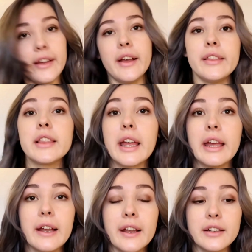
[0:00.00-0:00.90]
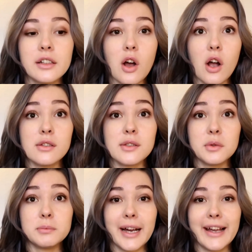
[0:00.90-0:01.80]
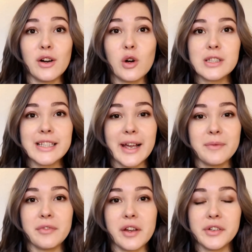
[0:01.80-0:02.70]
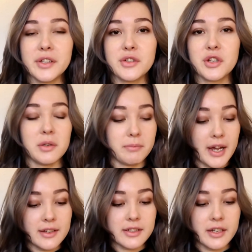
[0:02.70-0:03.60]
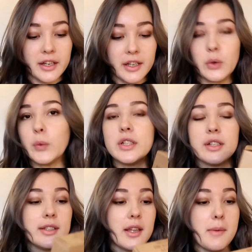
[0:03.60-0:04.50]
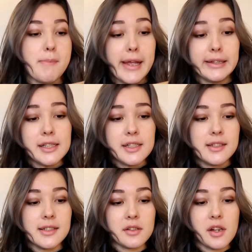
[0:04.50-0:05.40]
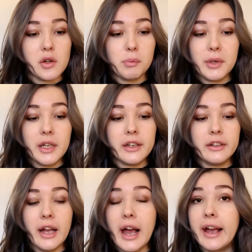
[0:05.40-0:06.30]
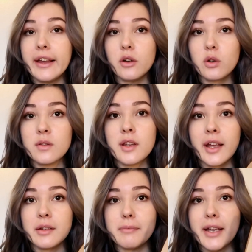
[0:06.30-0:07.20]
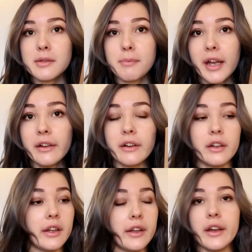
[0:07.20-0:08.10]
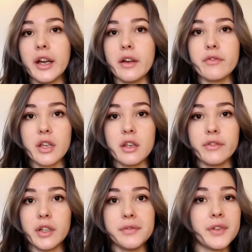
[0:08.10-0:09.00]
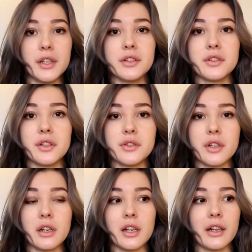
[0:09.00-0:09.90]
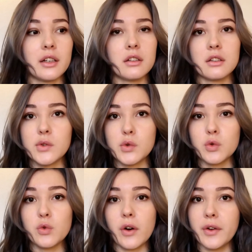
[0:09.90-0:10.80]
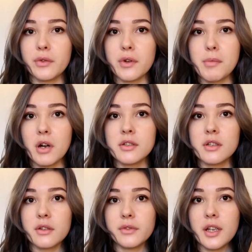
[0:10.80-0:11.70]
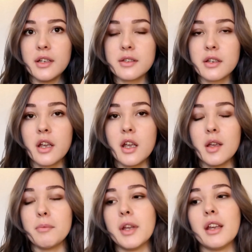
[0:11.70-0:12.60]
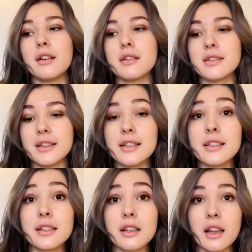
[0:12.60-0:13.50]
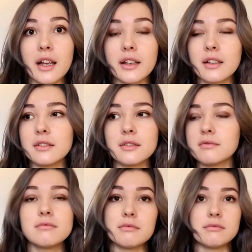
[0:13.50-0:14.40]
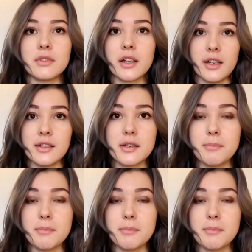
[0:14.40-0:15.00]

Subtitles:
And then onto my all-time favorite sheet mask, which is the Benton Snail Bee High Content Mask Pack. I've even finished this year like 2 or 3 boxes of this, because this is like, it's a